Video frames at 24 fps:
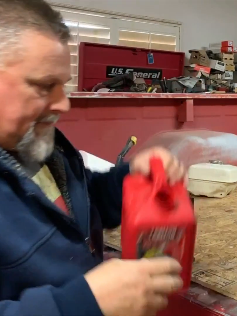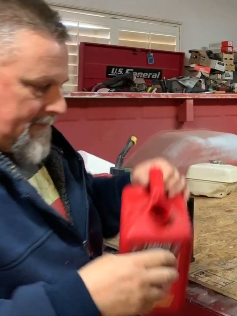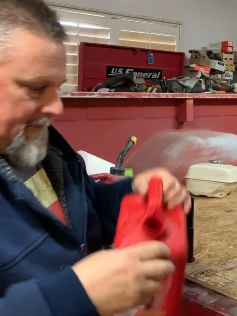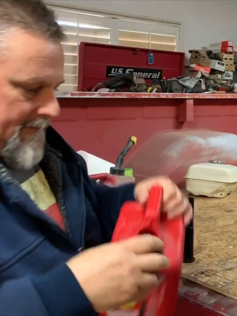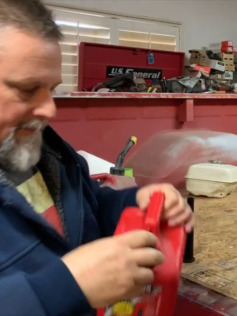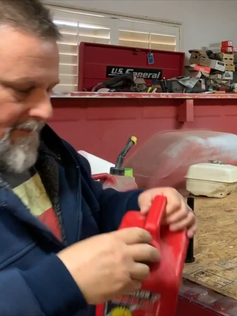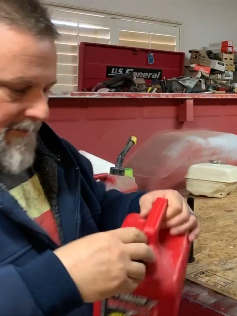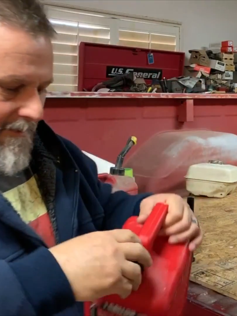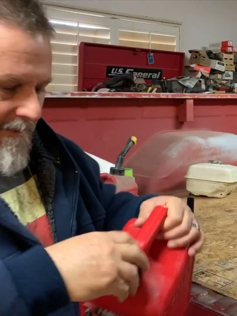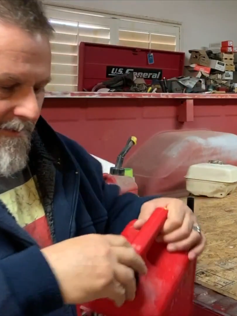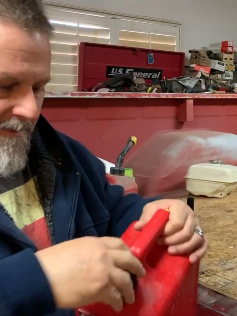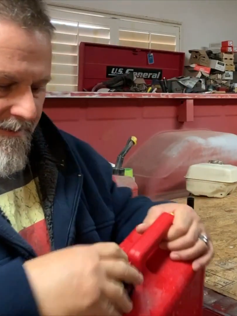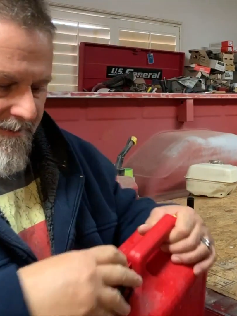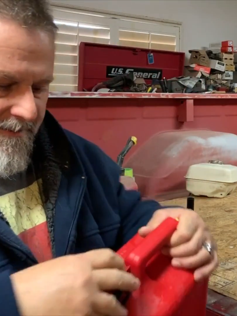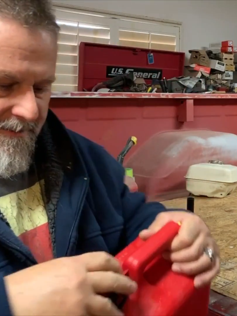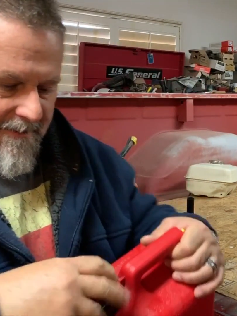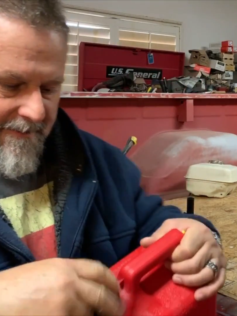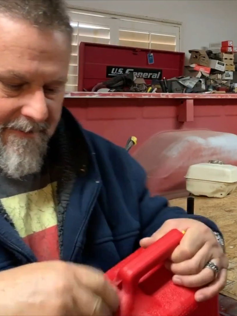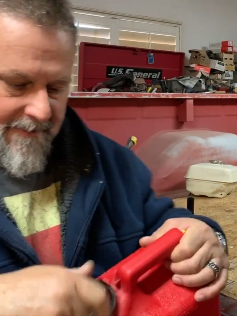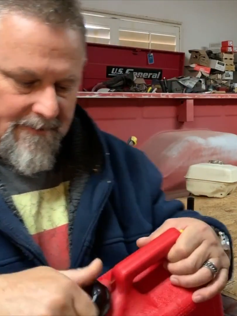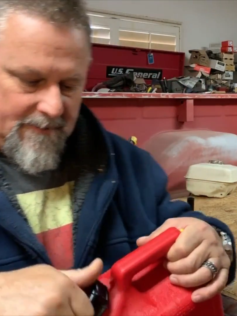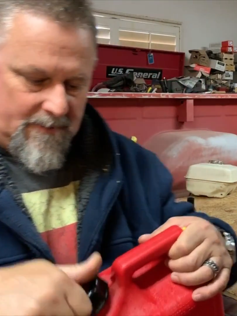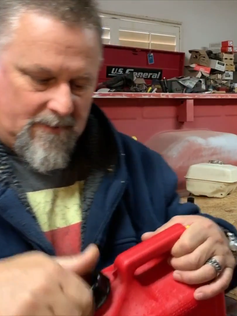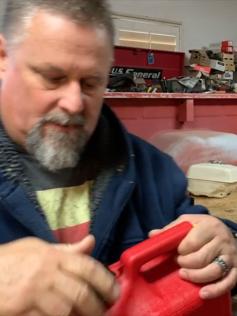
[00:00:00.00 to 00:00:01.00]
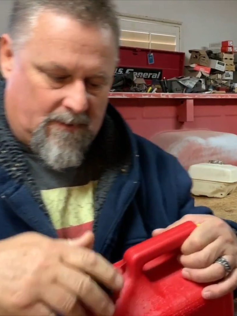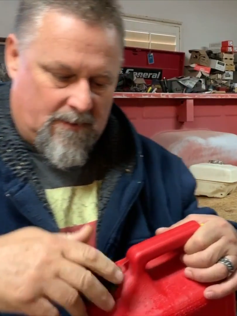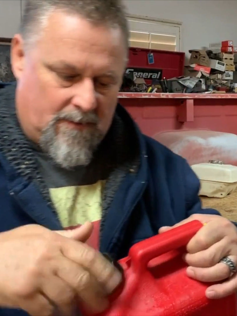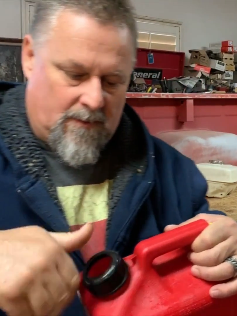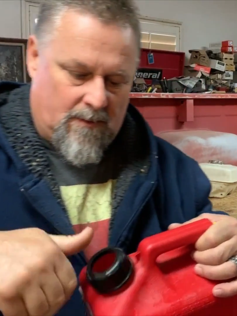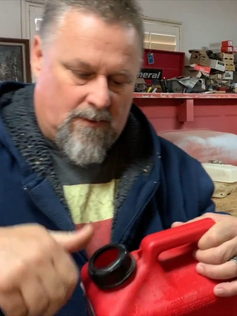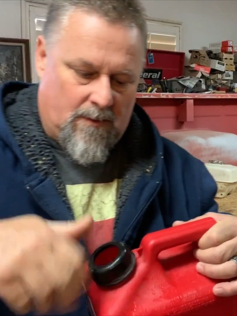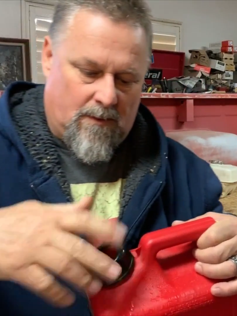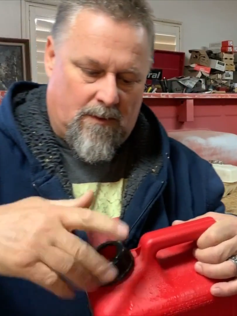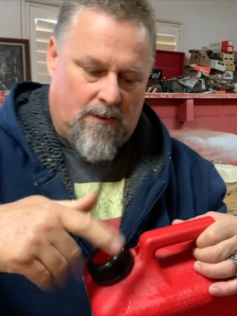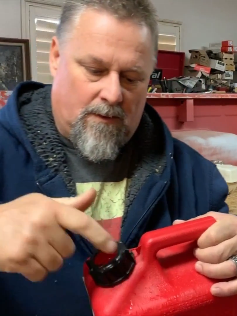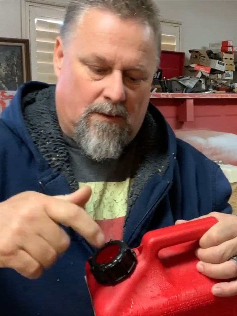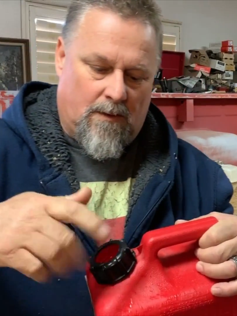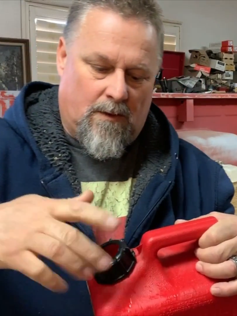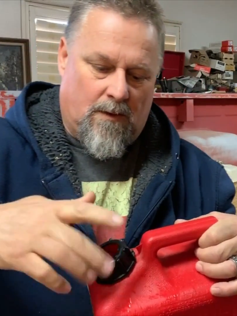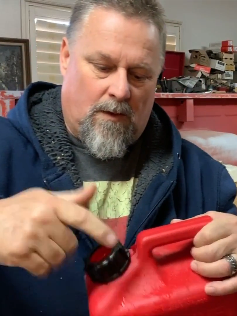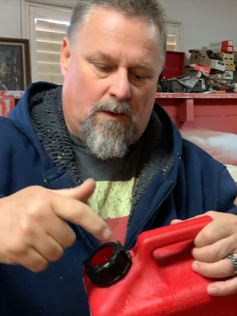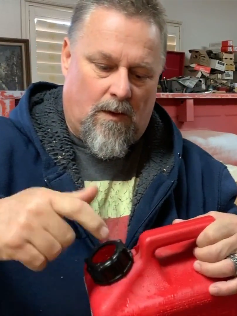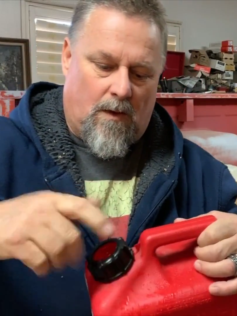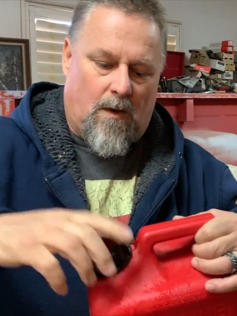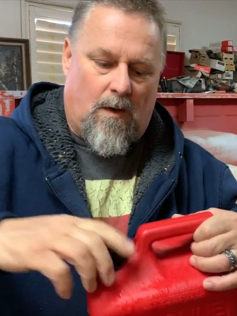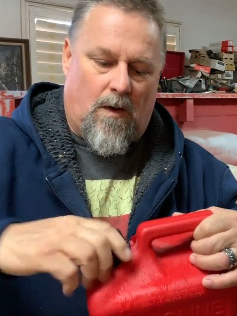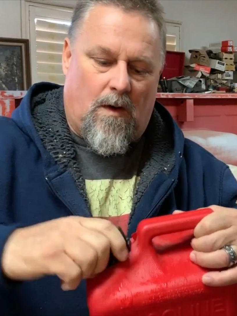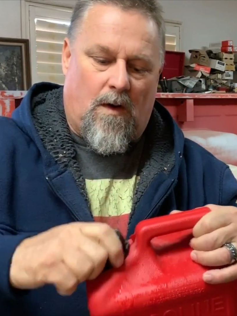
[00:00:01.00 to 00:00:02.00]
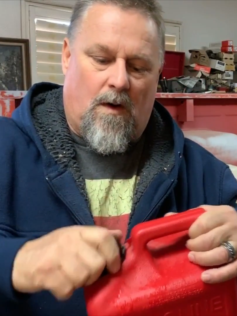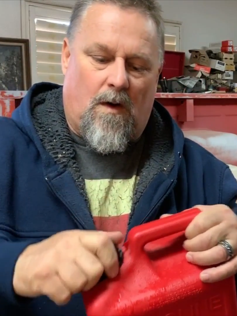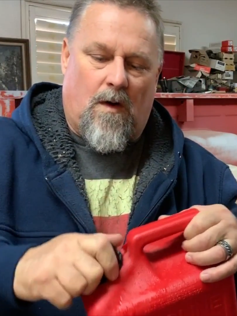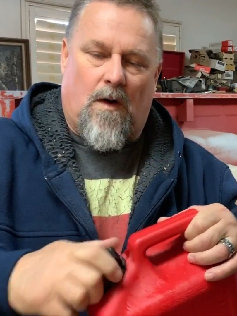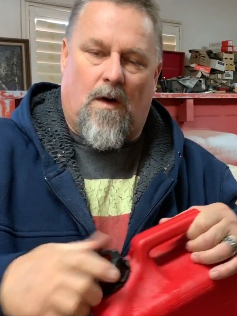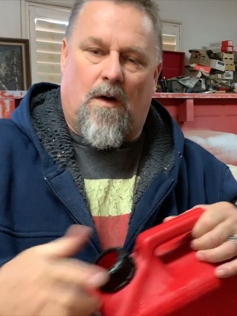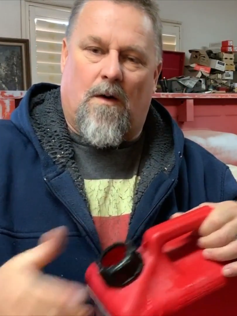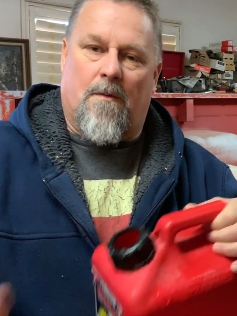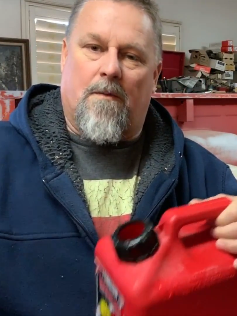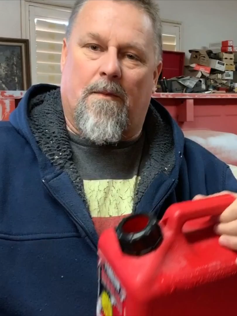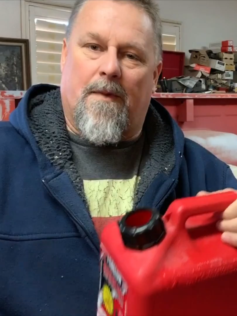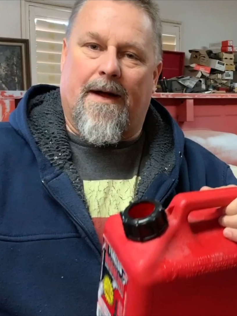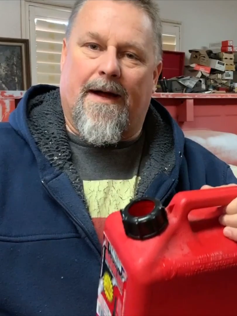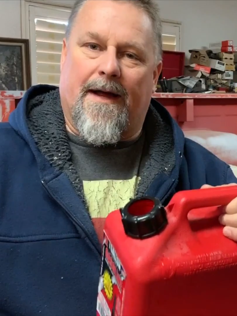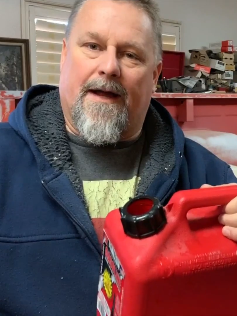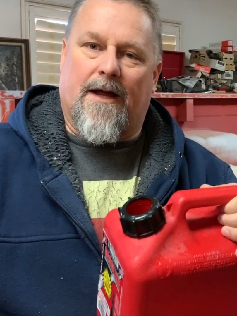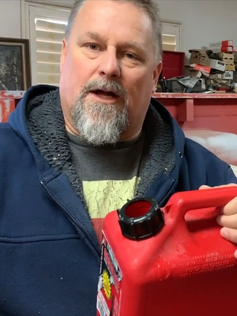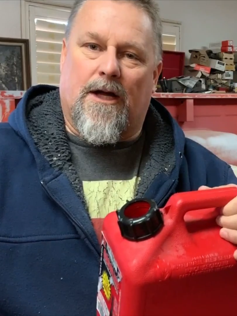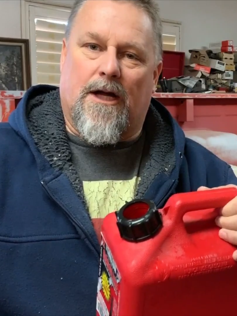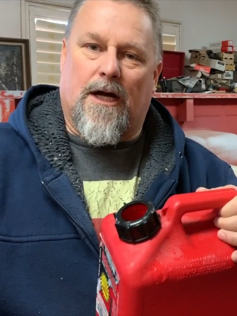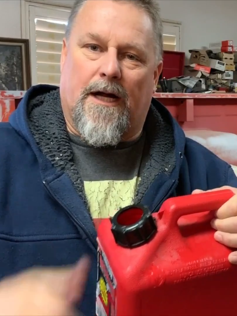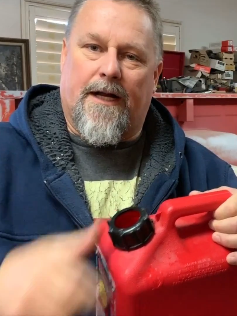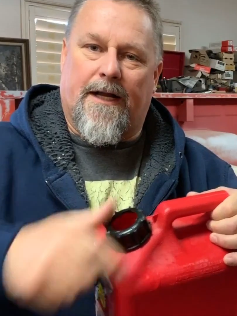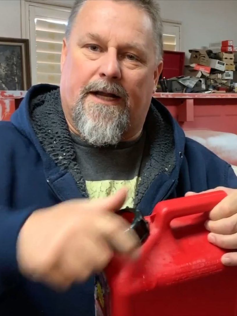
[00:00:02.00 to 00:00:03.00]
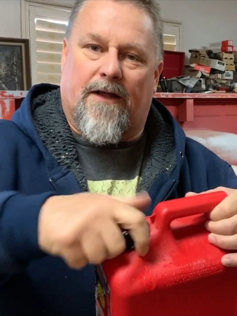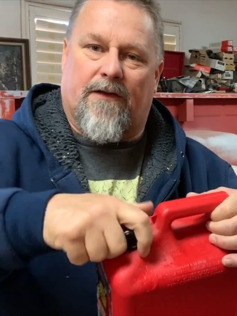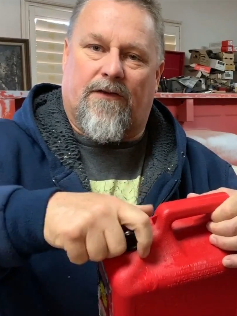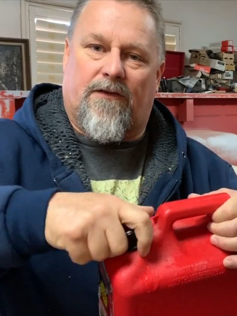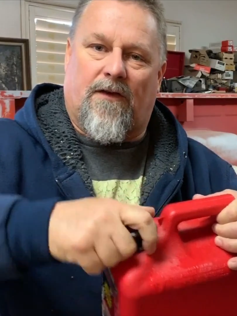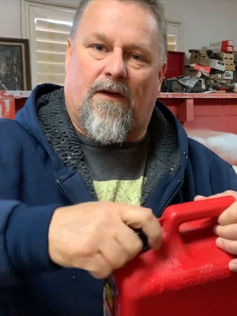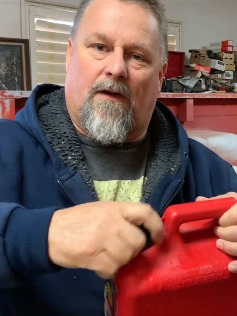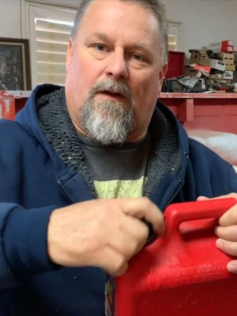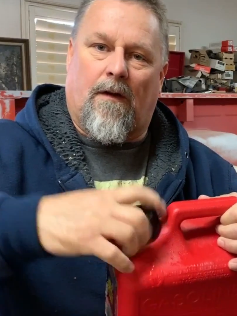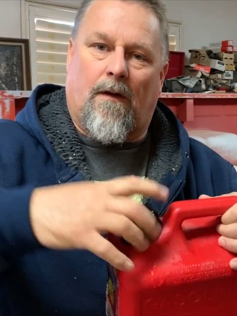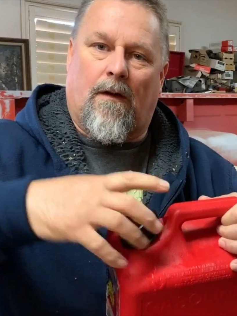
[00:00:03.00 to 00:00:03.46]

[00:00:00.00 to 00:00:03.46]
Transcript: Look at this. Oh my goodness.